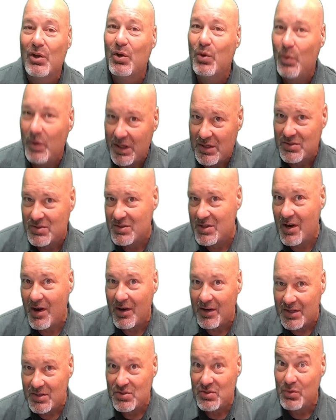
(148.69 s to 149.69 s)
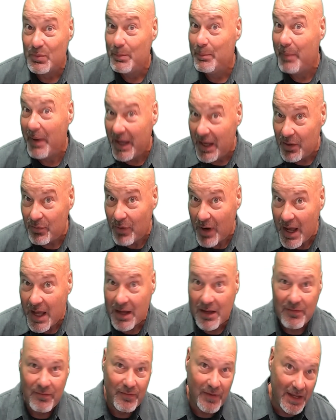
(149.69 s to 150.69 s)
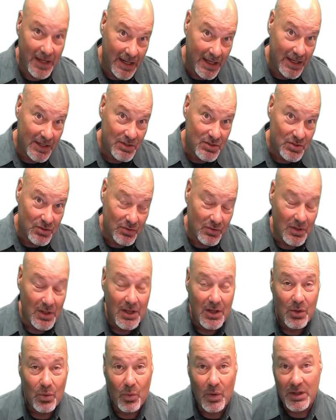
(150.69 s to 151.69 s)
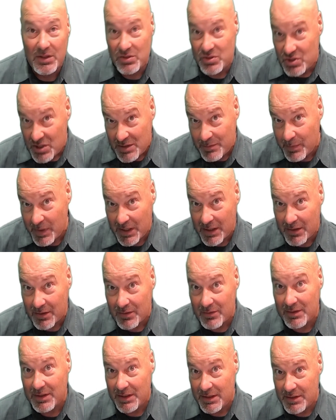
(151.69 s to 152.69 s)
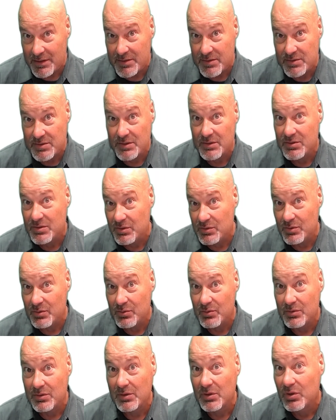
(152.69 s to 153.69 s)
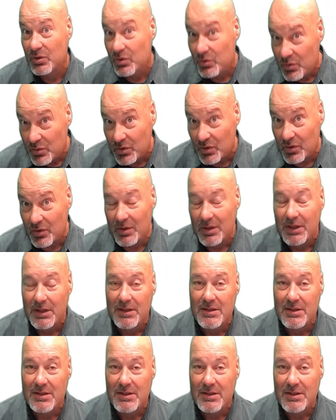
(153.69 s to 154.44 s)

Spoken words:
Quick Start is to BayRock Financial what Gmail is to Google.